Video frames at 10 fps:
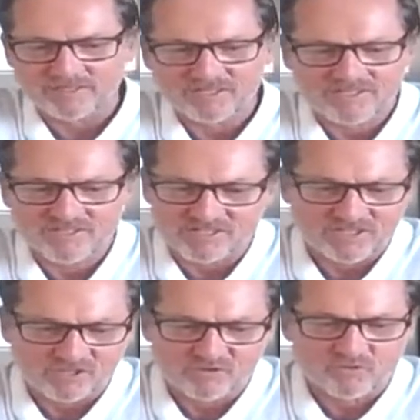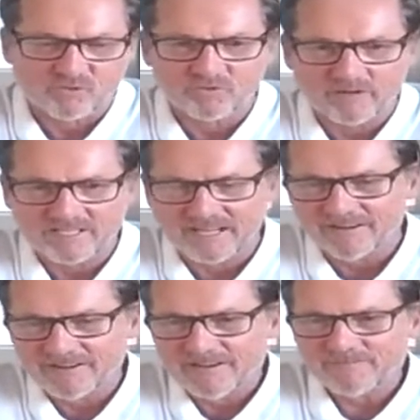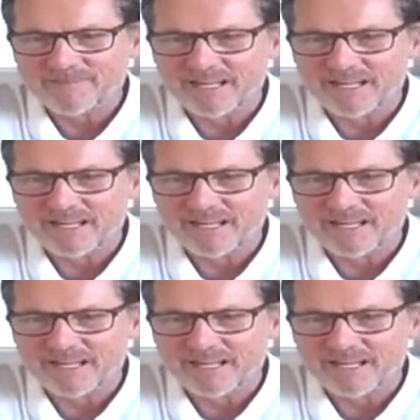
It was just extraordinary. So